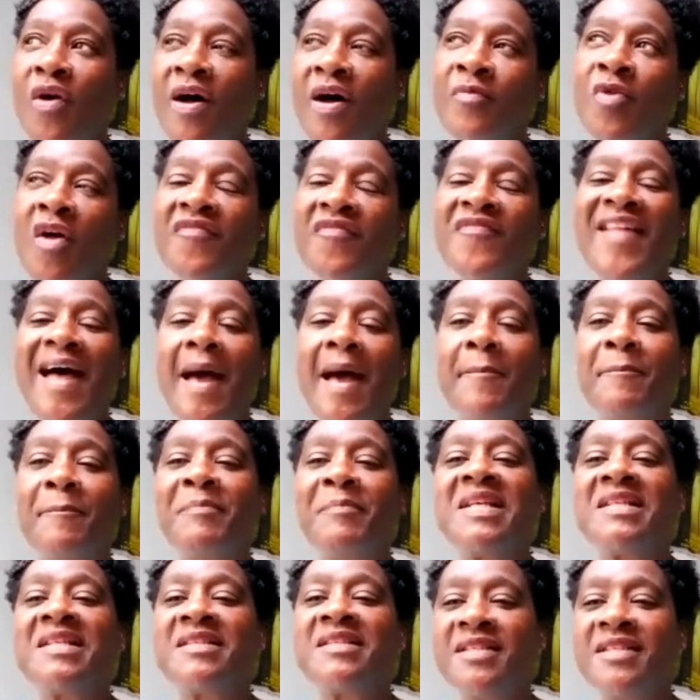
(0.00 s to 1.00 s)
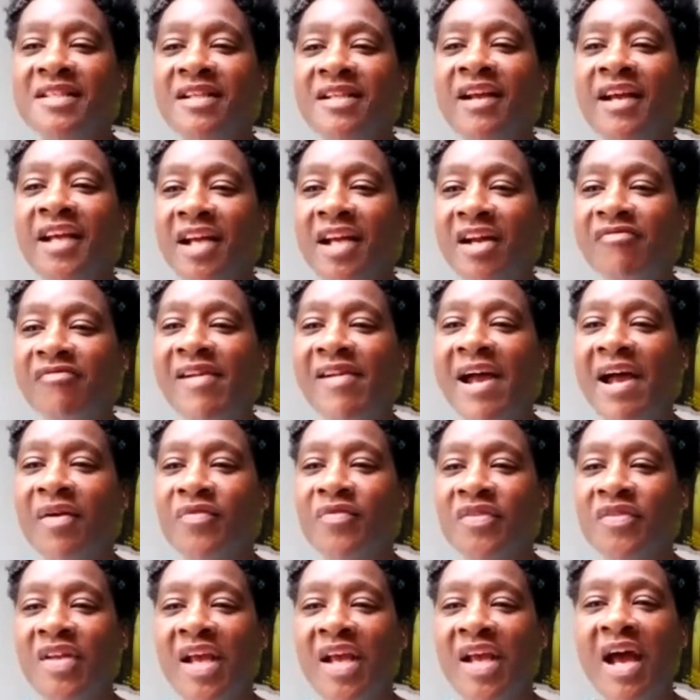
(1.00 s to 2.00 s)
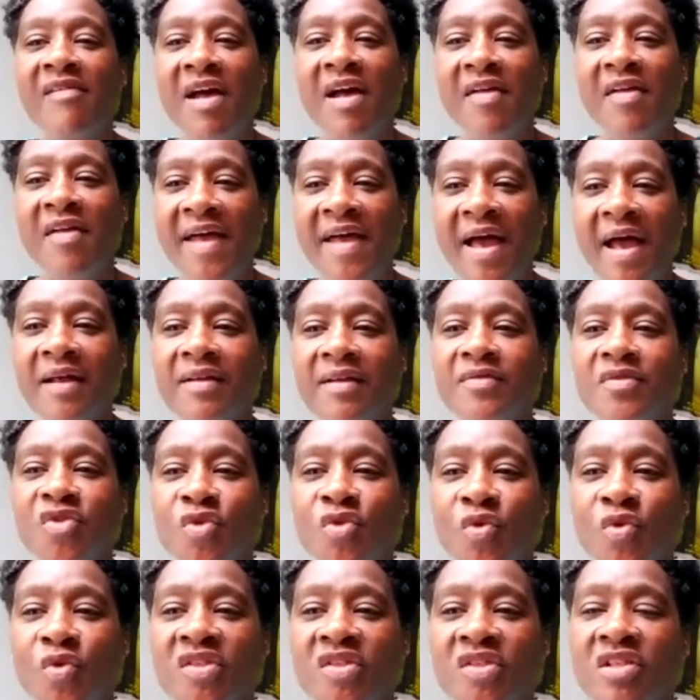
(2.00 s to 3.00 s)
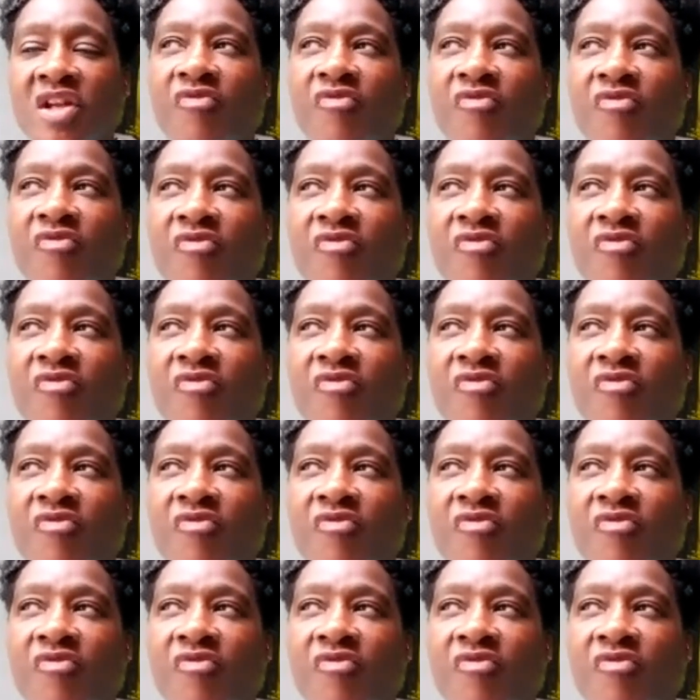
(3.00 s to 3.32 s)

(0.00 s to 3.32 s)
that business like around that sort of stuff.